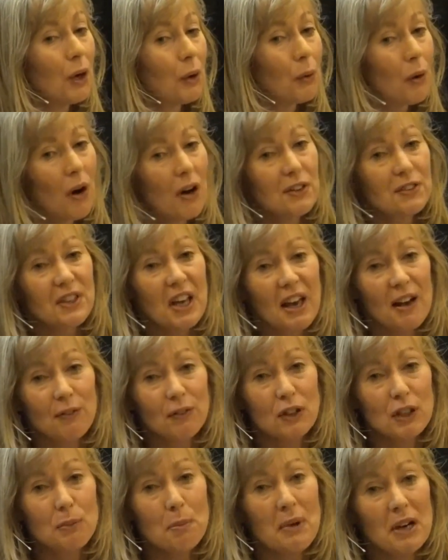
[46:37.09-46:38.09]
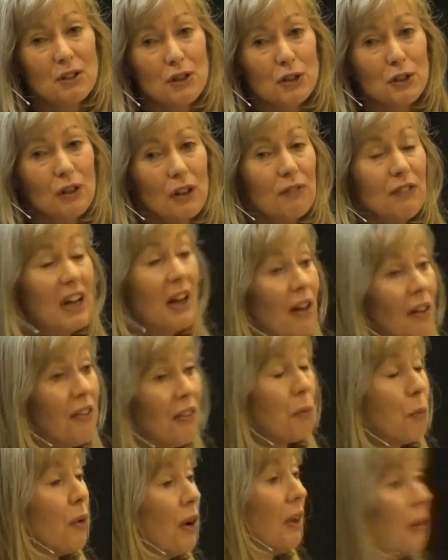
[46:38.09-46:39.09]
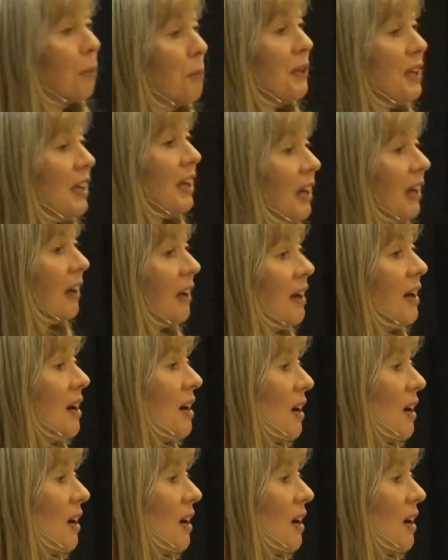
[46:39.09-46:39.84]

Across every measure of health and well-being,